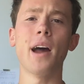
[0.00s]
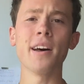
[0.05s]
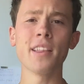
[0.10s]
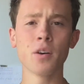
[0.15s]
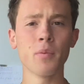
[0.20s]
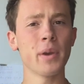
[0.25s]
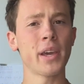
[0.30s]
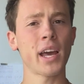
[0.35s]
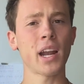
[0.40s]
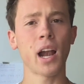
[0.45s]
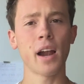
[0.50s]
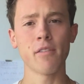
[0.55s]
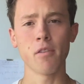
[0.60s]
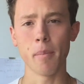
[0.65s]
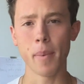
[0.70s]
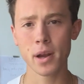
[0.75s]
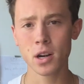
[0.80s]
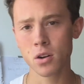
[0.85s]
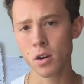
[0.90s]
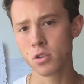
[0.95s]
now that we kind of have
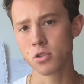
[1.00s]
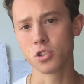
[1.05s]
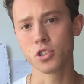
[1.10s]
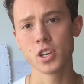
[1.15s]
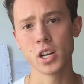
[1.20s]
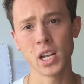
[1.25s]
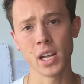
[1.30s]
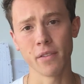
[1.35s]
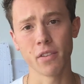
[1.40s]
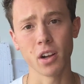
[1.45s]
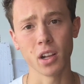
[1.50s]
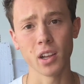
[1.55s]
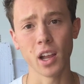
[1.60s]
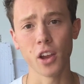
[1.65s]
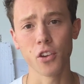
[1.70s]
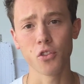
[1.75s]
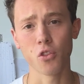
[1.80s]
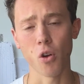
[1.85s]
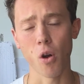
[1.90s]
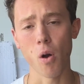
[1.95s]
a better understanding of
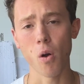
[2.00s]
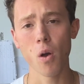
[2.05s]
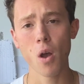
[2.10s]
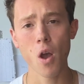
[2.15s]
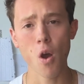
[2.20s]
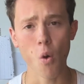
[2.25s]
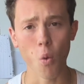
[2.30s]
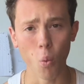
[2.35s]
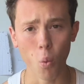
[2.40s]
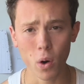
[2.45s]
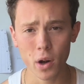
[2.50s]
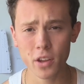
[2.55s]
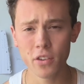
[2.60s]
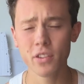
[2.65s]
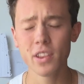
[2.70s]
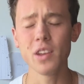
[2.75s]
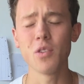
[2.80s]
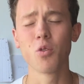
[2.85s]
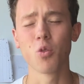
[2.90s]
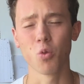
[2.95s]
cholesterol, what
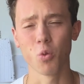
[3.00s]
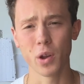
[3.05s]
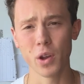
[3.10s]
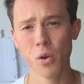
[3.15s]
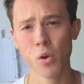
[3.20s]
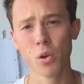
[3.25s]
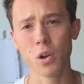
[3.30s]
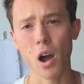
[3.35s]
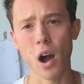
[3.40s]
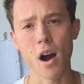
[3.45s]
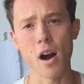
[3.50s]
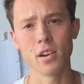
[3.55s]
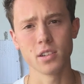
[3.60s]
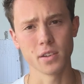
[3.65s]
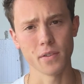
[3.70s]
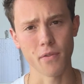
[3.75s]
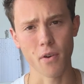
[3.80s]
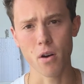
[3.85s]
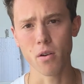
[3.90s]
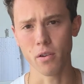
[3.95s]
is the real
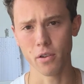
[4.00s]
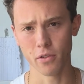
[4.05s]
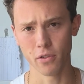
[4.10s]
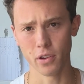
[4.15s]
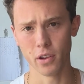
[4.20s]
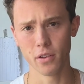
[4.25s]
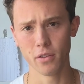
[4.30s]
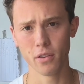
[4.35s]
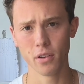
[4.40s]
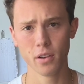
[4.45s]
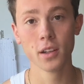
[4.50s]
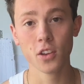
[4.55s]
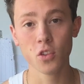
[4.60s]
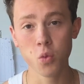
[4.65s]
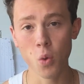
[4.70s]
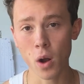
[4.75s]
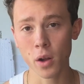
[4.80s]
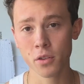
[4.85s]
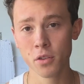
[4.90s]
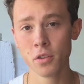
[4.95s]
cause of heart disease?
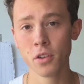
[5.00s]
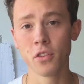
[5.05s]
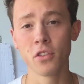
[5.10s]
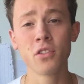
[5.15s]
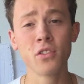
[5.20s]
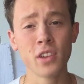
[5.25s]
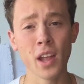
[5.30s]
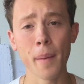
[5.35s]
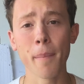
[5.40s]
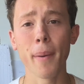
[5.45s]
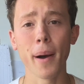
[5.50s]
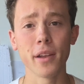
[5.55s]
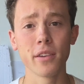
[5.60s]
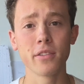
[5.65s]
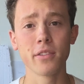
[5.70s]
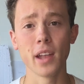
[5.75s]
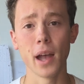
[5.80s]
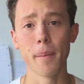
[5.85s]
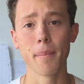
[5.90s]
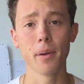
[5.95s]
Let's walk through this step by
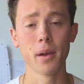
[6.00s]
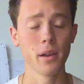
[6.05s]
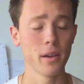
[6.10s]
step.